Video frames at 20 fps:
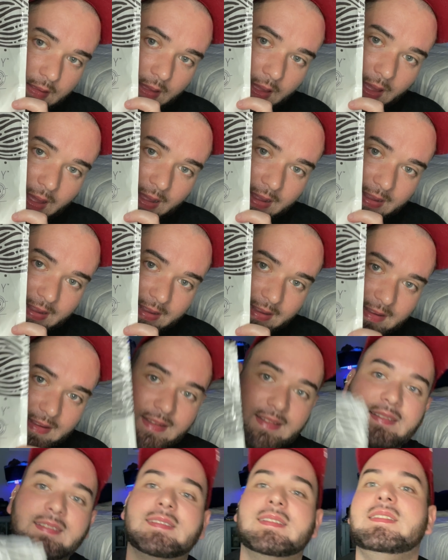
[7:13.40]
Hi.
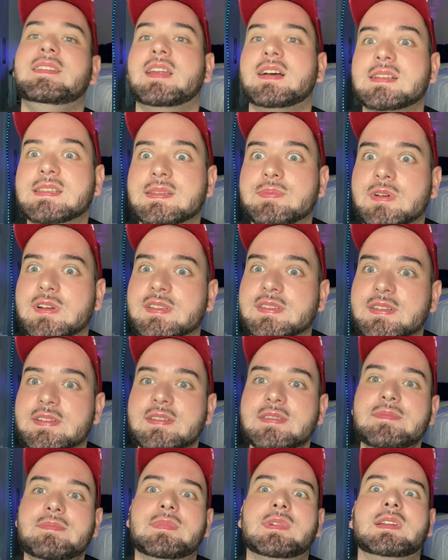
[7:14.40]
Not sponsored,
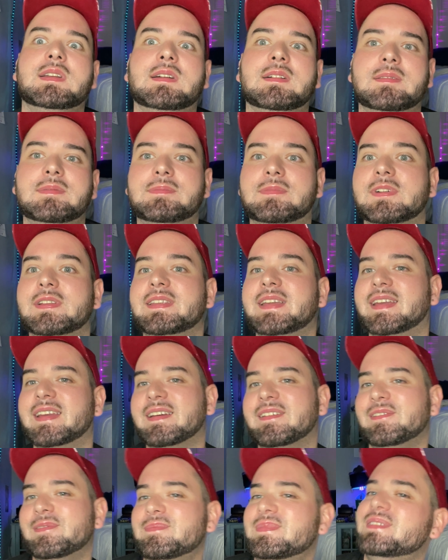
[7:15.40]
but um, one day
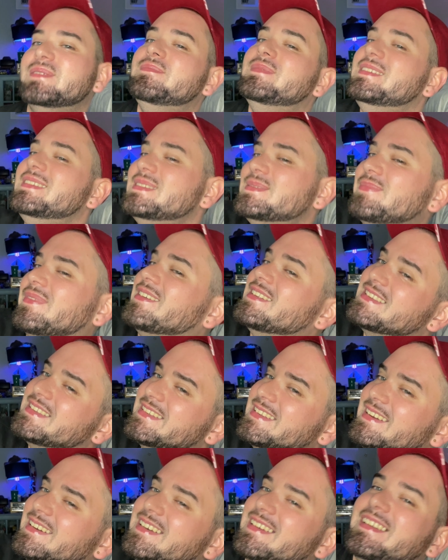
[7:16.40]
I hope to be
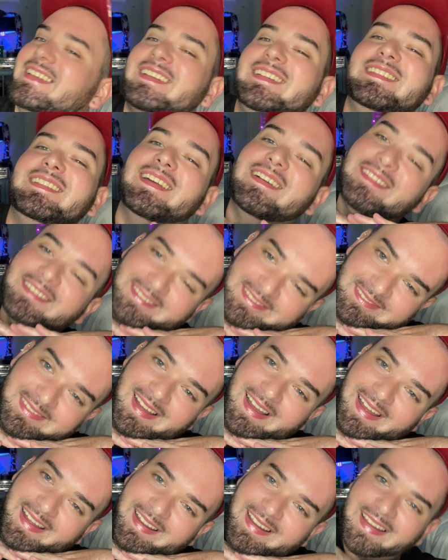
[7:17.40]
sponsored, you know.
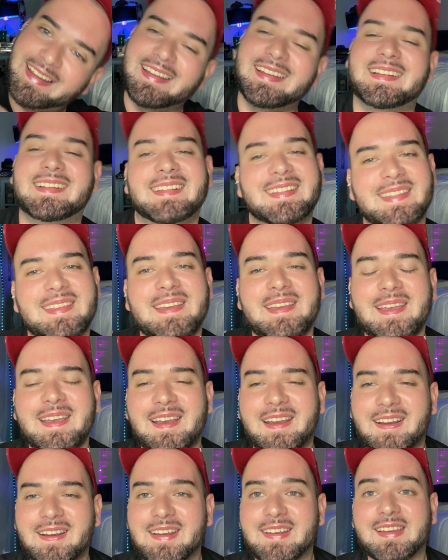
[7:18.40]
Hi.
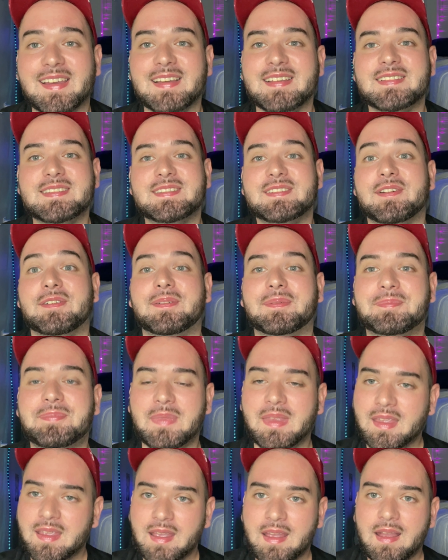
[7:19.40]
Alright guys, so,
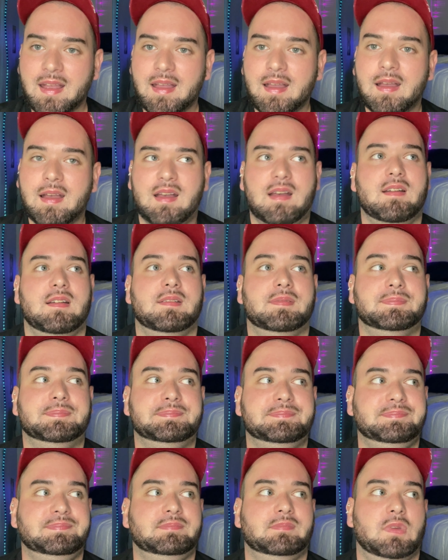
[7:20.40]

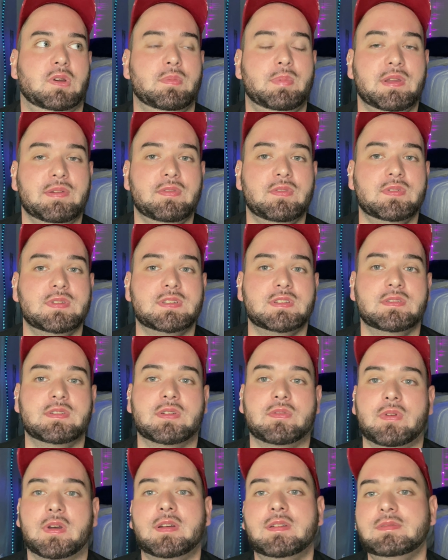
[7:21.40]
um, hope everyone's
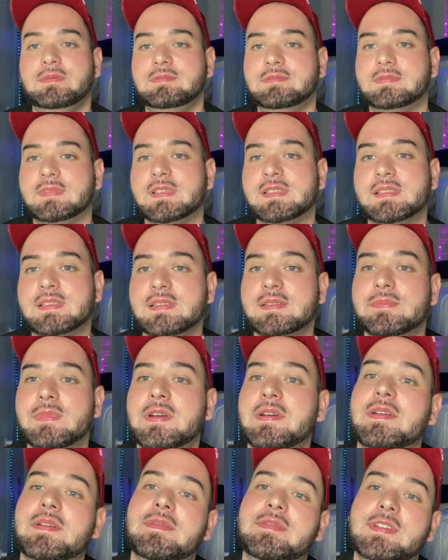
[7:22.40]
doing well. This is
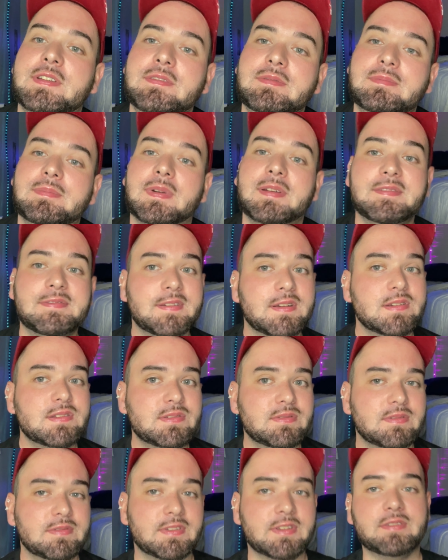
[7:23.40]
my review, my
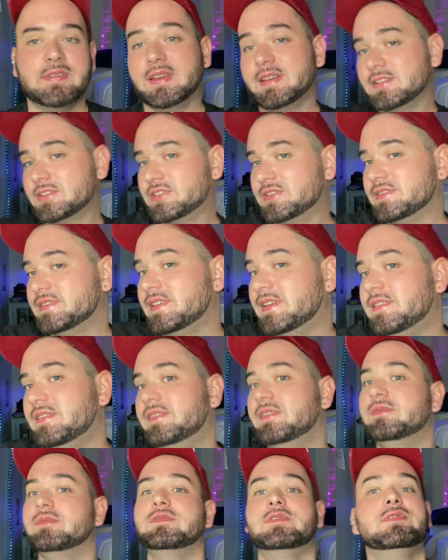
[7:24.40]
first review actually. I
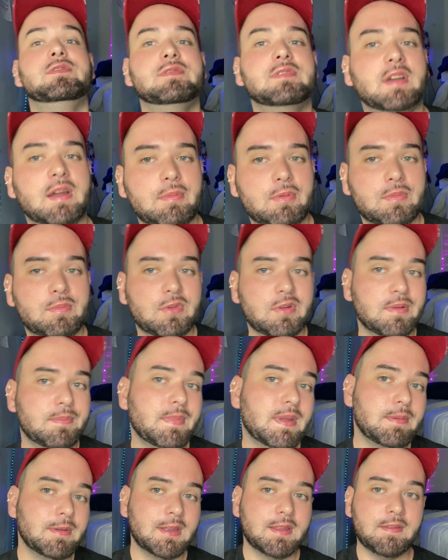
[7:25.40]
know, we'll do a couple more
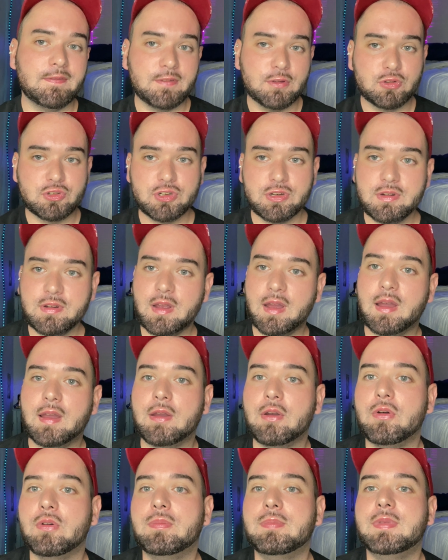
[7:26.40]
maybe in the future. I
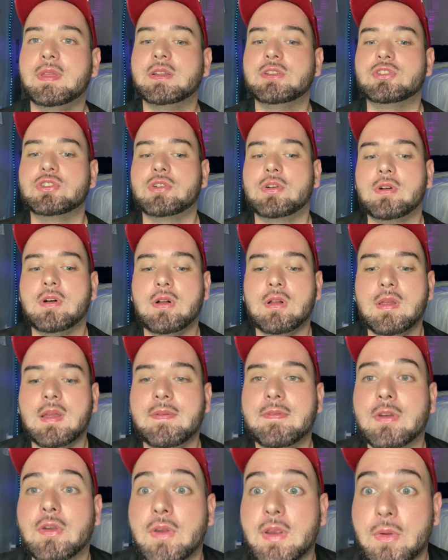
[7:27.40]
hope that y'all all
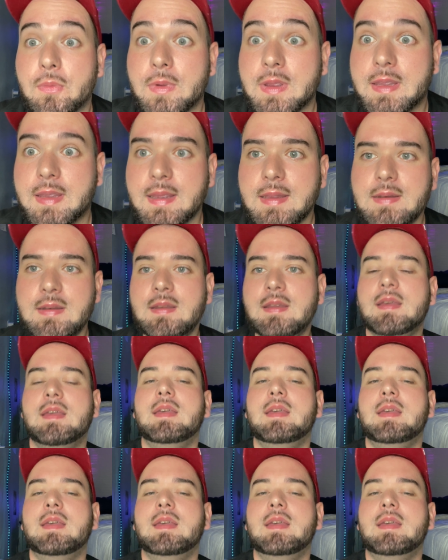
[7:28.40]
have a great weekend.